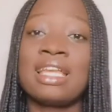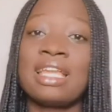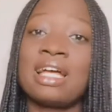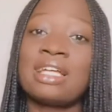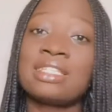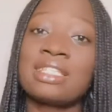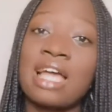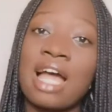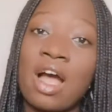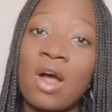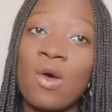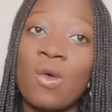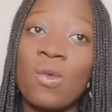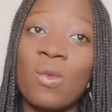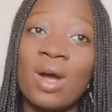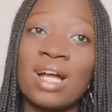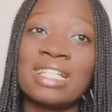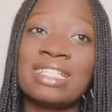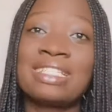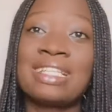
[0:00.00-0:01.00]
That's how
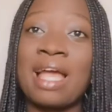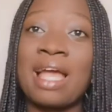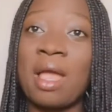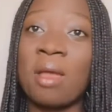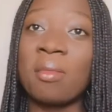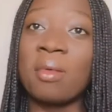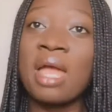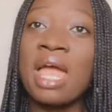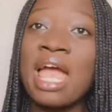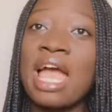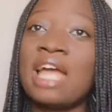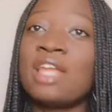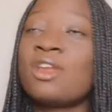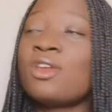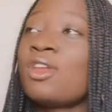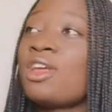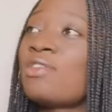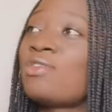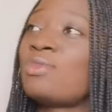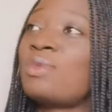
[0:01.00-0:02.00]
one time, I
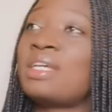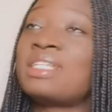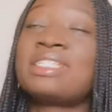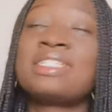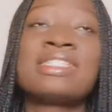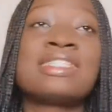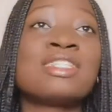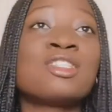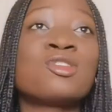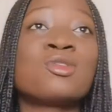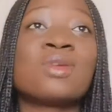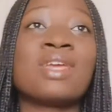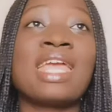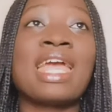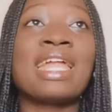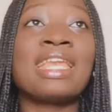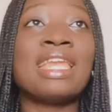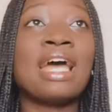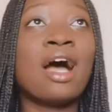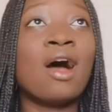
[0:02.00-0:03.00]
don't know if we were sitting
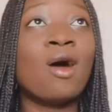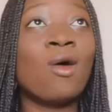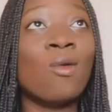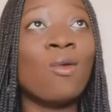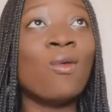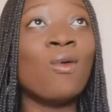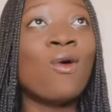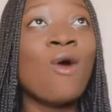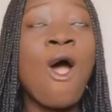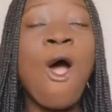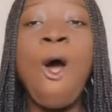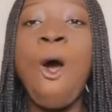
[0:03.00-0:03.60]
together